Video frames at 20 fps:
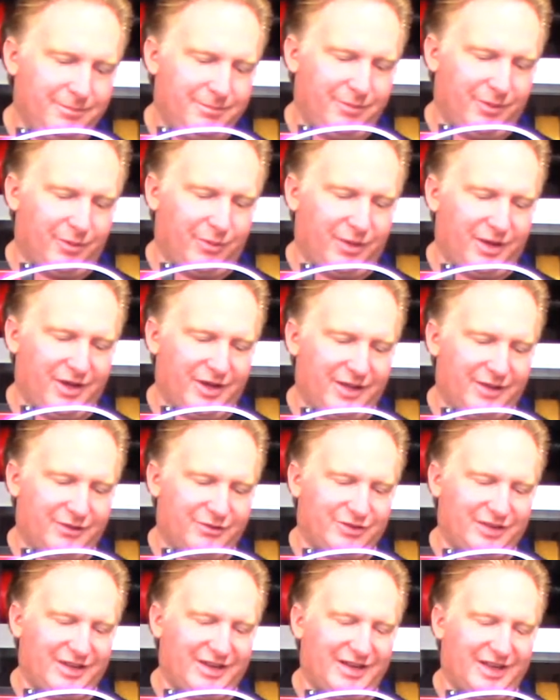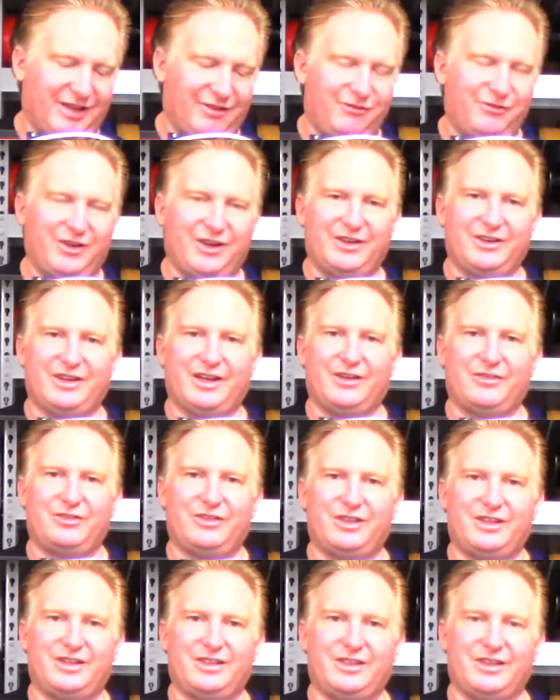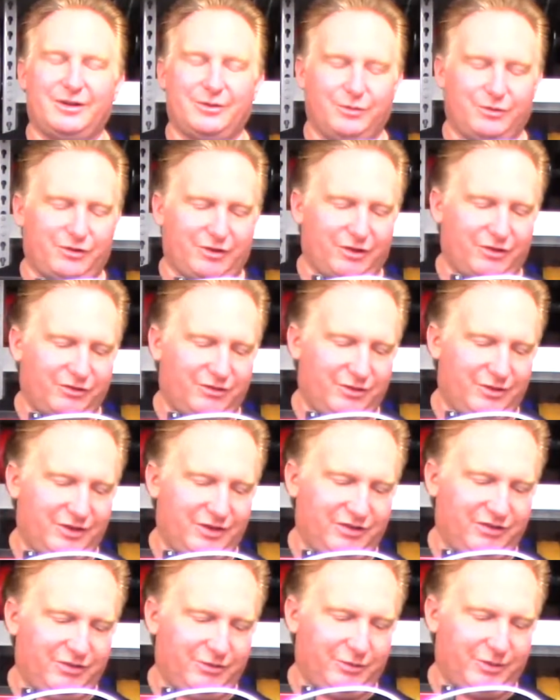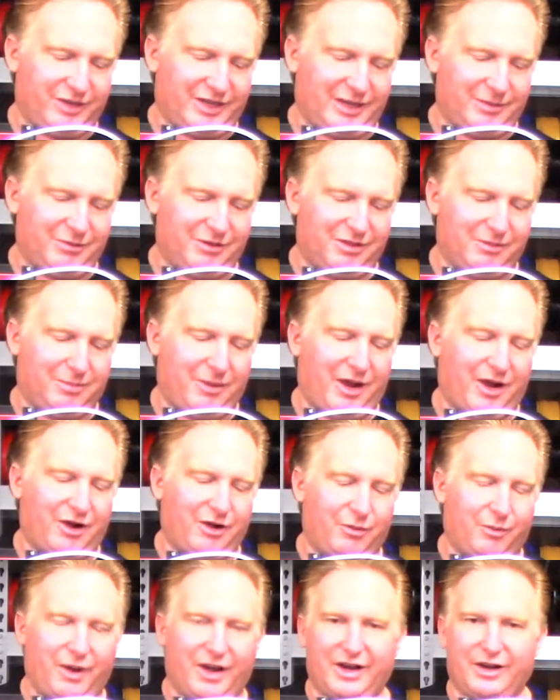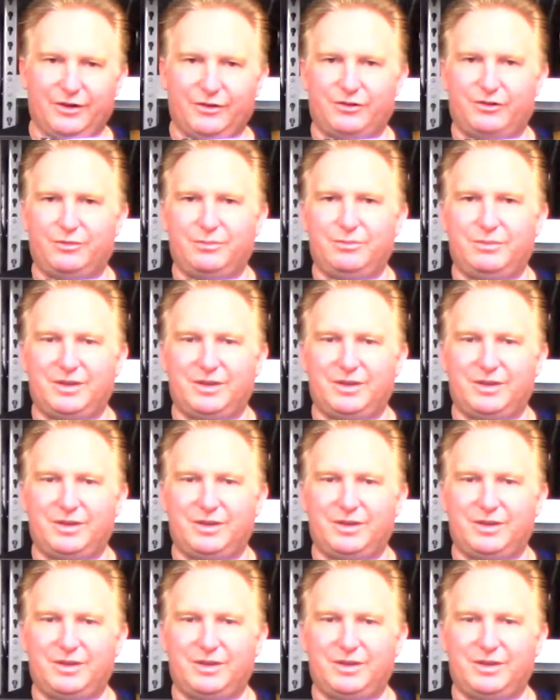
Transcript: But while I was at it, I found out that there was also an issue when it came to the power wires,